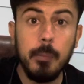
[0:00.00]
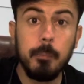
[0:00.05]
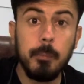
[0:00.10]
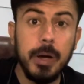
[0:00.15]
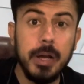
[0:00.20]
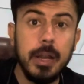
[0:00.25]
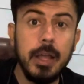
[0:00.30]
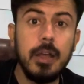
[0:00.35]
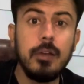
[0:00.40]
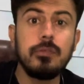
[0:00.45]

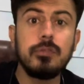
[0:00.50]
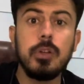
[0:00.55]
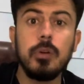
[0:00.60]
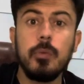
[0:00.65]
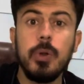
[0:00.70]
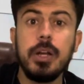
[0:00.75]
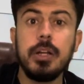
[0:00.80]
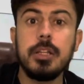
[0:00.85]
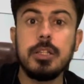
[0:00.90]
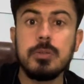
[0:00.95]
But if the
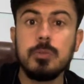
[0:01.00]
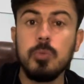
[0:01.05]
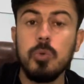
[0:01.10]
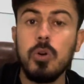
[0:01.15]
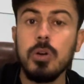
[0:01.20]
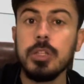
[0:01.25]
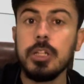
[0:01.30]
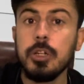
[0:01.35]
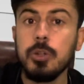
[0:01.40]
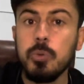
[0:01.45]
weight is
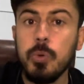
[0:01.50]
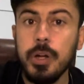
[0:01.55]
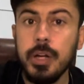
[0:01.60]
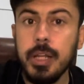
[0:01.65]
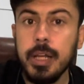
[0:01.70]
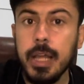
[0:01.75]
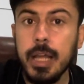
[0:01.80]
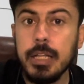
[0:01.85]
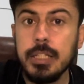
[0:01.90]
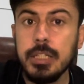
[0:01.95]
more than 20
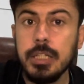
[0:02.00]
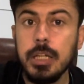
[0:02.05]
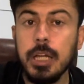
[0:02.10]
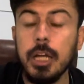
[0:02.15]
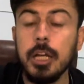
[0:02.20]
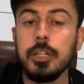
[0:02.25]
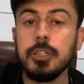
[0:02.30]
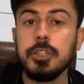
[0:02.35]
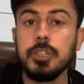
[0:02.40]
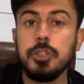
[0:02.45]

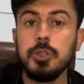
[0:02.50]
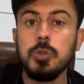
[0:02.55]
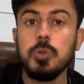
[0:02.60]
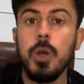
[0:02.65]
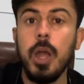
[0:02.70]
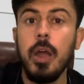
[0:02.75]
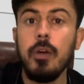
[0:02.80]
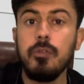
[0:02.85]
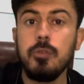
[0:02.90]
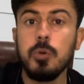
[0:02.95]
kg, then you
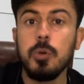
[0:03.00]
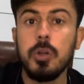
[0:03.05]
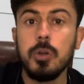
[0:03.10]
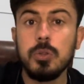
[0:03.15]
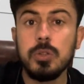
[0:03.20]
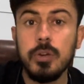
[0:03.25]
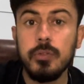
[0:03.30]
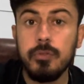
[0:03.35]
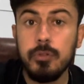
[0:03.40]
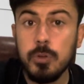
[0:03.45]
have to
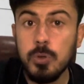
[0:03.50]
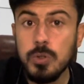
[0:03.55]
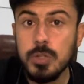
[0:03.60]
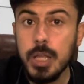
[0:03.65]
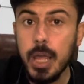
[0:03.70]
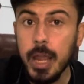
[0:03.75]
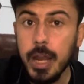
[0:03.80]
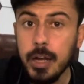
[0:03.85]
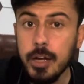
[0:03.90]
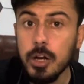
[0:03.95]
give the fluids
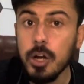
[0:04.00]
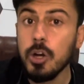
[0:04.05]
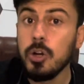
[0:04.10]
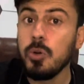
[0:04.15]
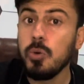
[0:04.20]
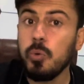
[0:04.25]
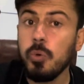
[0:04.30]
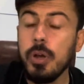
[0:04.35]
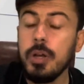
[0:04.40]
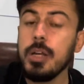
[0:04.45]
in
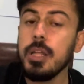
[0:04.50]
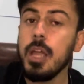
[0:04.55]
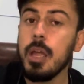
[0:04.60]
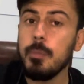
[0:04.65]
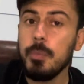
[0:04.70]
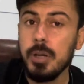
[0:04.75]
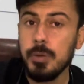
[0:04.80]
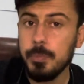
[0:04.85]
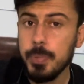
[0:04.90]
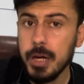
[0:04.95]
20
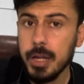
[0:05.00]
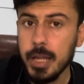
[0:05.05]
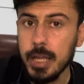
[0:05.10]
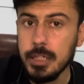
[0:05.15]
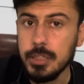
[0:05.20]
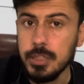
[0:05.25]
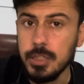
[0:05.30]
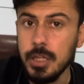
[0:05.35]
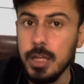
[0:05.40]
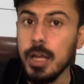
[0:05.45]
ml per
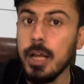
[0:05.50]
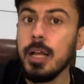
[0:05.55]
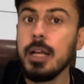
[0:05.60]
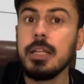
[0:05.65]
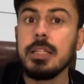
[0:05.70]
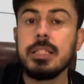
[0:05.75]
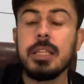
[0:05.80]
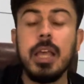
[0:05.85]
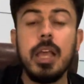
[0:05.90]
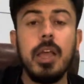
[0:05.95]
kg.
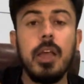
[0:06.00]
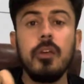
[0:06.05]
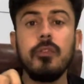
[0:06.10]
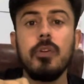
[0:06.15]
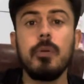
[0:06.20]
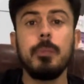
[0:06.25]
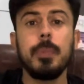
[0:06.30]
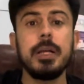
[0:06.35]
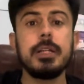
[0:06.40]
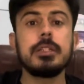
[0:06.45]
Say if
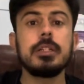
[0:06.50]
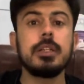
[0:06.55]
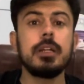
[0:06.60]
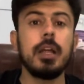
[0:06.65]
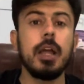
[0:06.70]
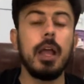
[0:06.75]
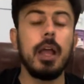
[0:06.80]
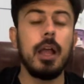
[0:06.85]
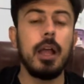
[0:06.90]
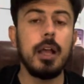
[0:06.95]
a
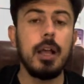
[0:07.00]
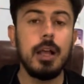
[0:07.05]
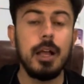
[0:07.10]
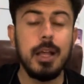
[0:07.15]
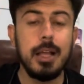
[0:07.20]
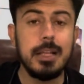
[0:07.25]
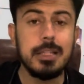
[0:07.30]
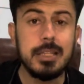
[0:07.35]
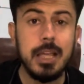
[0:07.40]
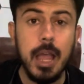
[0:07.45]
patient
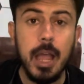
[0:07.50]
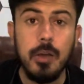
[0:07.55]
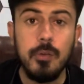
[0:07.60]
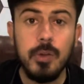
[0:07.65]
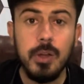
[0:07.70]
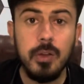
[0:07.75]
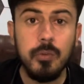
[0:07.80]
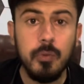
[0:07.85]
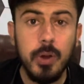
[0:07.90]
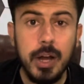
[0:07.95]
is
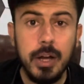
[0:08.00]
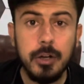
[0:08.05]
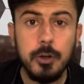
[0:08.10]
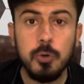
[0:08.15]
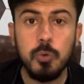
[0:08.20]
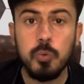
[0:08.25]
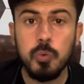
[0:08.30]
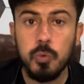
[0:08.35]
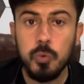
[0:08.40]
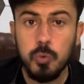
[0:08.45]
having weight
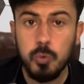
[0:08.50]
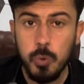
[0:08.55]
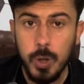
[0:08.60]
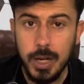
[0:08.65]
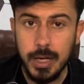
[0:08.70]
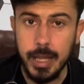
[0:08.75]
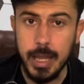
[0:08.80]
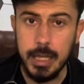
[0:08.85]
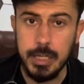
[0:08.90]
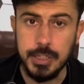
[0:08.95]

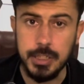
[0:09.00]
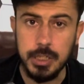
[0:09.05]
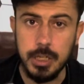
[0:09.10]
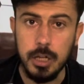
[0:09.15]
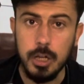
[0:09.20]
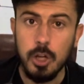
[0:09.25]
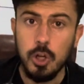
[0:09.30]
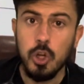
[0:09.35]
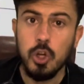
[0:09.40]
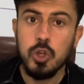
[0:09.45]
12
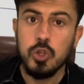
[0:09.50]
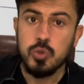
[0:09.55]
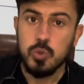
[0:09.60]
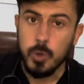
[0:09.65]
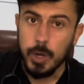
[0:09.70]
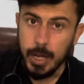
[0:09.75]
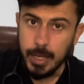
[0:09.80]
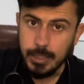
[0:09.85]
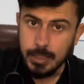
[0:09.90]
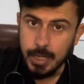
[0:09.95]
kg,
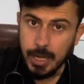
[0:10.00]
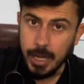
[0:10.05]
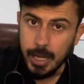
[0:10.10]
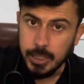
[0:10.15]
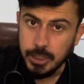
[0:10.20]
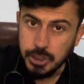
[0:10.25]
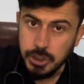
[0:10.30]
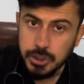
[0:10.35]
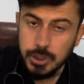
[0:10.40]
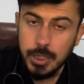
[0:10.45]
so in the
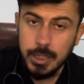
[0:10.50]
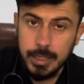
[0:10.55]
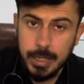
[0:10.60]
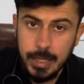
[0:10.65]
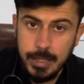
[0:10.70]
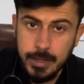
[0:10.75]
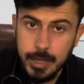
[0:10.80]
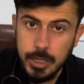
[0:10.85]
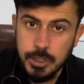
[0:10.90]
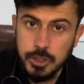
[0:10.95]
initial
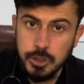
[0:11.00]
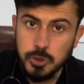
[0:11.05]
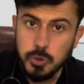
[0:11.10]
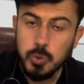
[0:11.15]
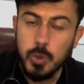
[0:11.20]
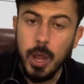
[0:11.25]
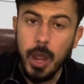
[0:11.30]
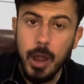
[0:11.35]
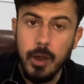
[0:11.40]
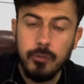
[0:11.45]
10 kg
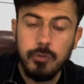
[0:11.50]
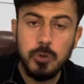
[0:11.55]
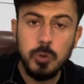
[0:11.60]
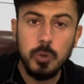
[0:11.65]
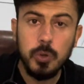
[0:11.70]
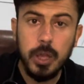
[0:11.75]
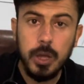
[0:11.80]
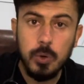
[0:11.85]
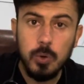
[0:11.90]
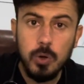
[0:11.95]
you have to
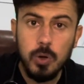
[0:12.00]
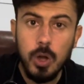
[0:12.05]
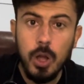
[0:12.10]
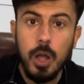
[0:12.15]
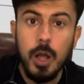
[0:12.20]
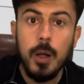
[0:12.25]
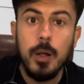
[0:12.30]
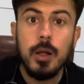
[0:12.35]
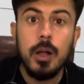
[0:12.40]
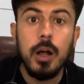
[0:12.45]
give